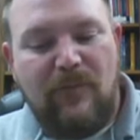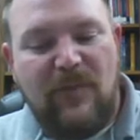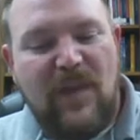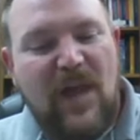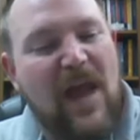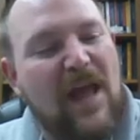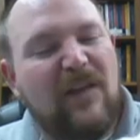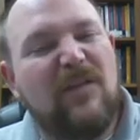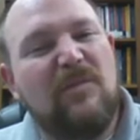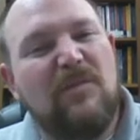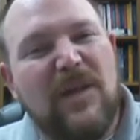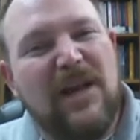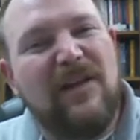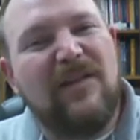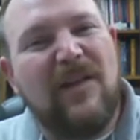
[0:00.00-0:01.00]
They had some
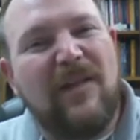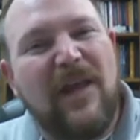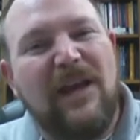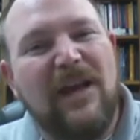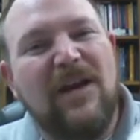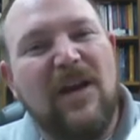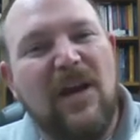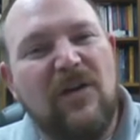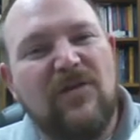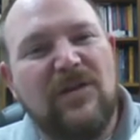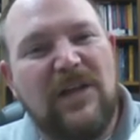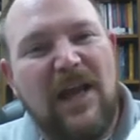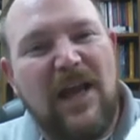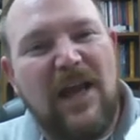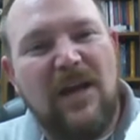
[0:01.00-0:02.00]
things that they didn't
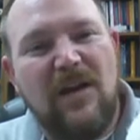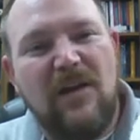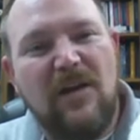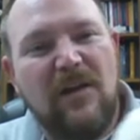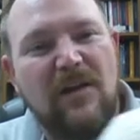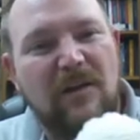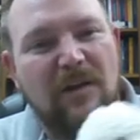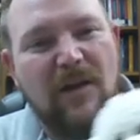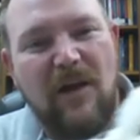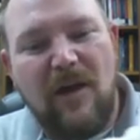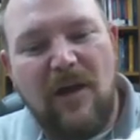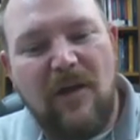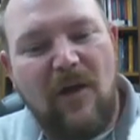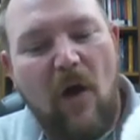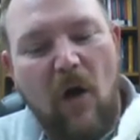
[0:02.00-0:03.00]
understand.
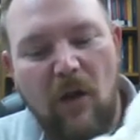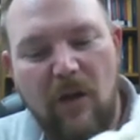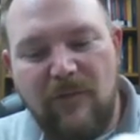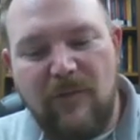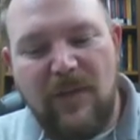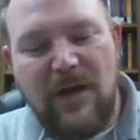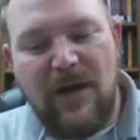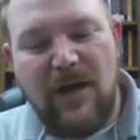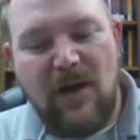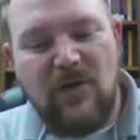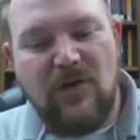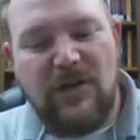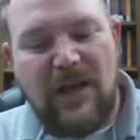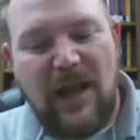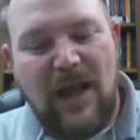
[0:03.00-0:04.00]
All of them didn't
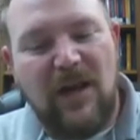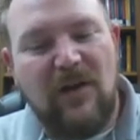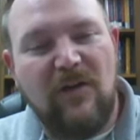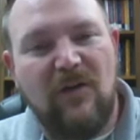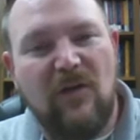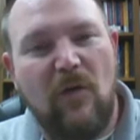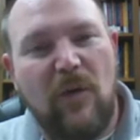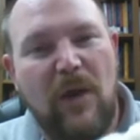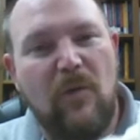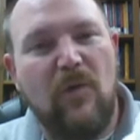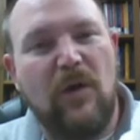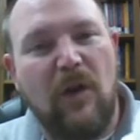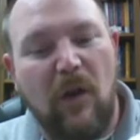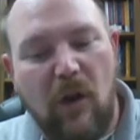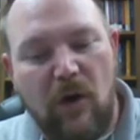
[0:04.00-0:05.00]
understand, and so they
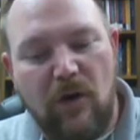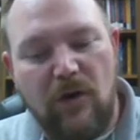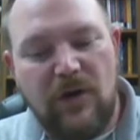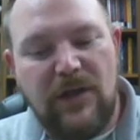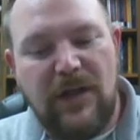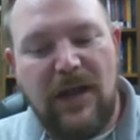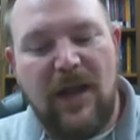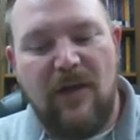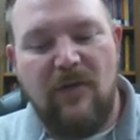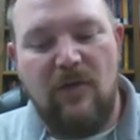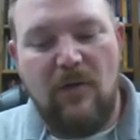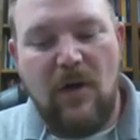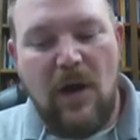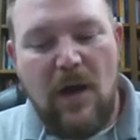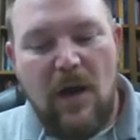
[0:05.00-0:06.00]
would learn together.